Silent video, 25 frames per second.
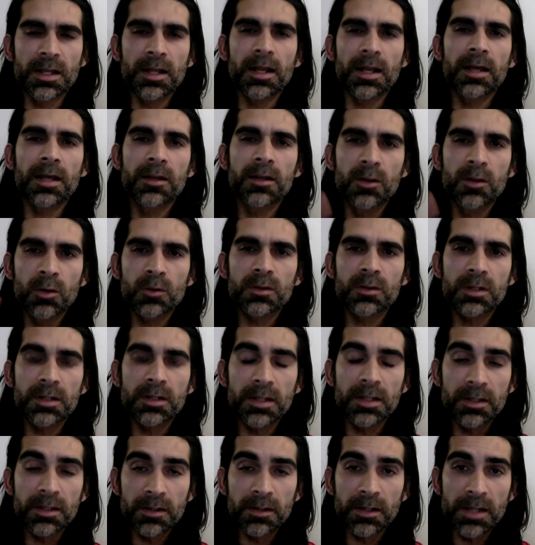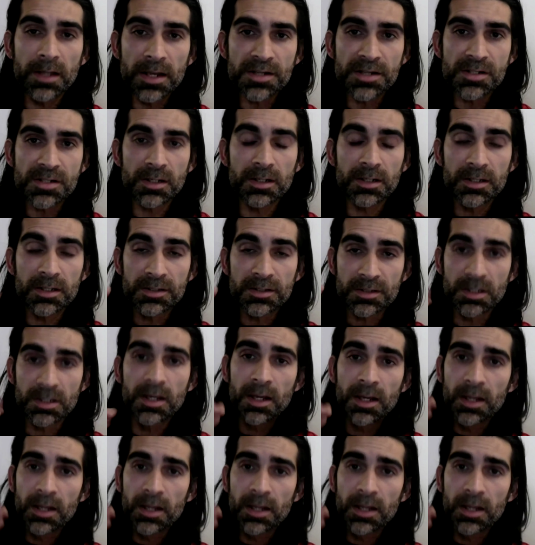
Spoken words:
And I know the degradation is